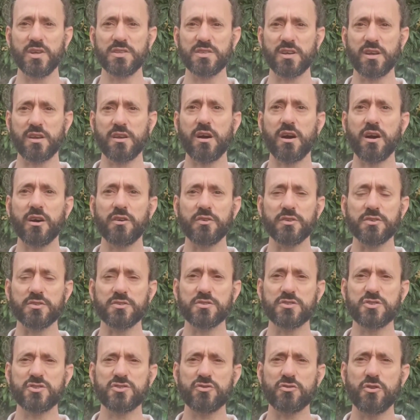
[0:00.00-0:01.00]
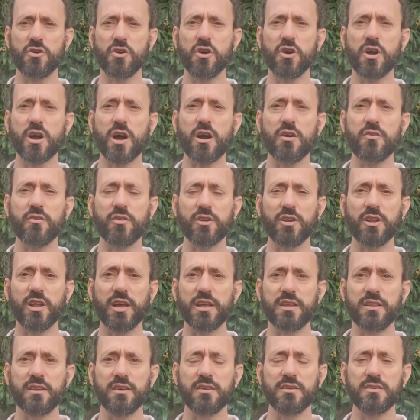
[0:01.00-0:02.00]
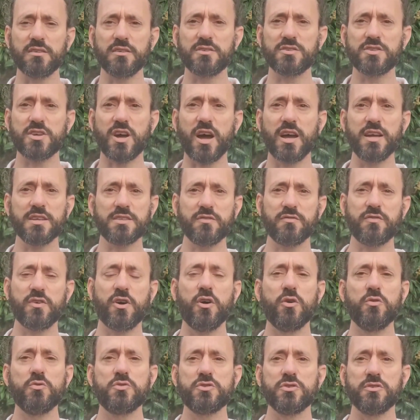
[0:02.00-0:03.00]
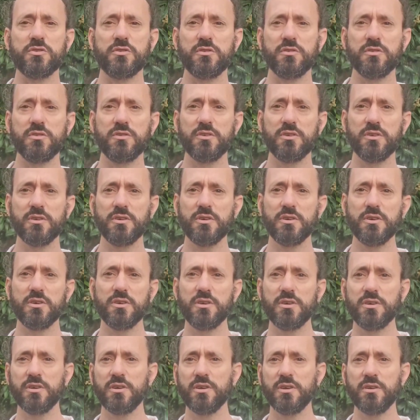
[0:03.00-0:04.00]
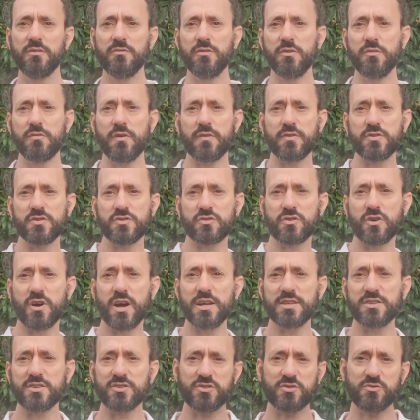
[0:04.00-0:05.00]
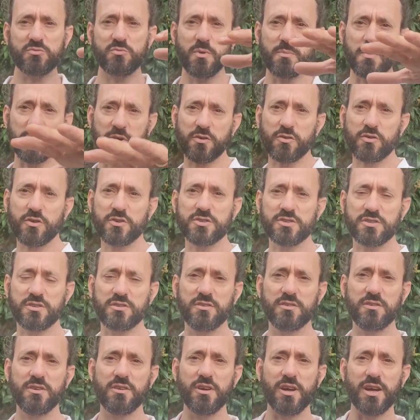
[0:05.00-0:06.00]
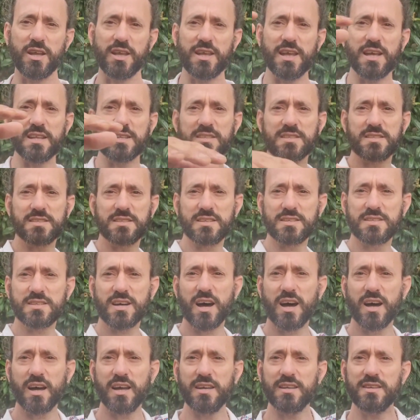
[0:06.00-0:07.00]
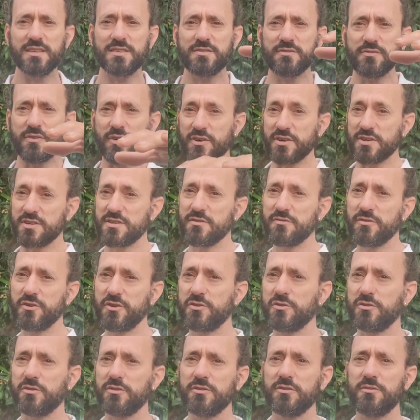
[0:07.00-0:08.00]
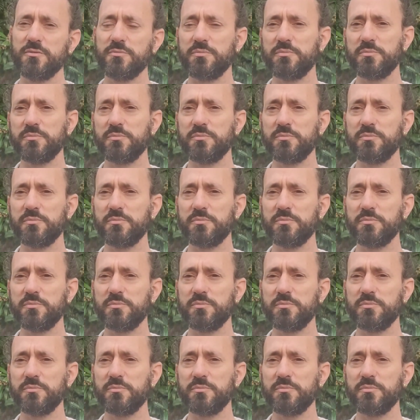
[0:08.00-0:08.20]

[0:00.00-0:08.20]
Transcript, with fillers: It's a current, strong current like the, the tides of the ocean. If you've ever tried to swim across against the tide, it's very difficult.